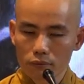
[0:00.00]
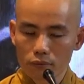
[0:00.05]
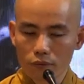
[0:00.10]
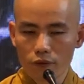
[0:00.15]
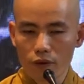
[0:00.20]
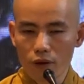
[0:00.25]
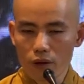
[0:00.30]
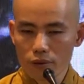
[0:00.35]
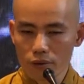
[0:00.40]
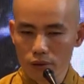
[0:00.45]

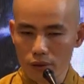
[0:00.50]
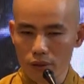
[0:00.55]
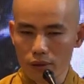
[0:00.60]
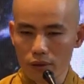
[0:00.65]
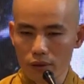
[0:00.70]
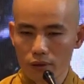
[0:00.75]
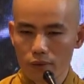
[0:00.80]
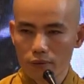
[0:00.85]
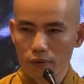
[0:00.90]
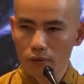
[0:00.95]
Firstly,
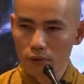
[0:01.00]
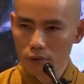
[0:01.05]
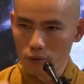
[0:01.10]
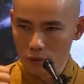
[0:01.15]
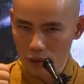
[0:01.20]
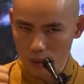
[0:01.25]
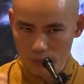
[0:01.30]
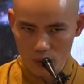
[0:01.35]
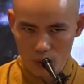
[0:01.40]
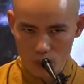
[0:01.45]

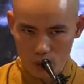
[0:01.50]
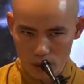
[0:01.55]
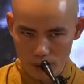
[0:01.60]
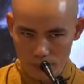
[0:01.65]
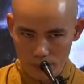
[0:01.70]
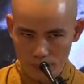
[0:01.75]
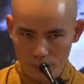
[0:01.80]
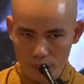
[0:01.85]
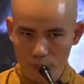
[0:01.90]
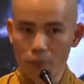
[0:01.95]
number
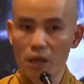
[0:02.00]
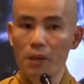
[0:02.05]
one,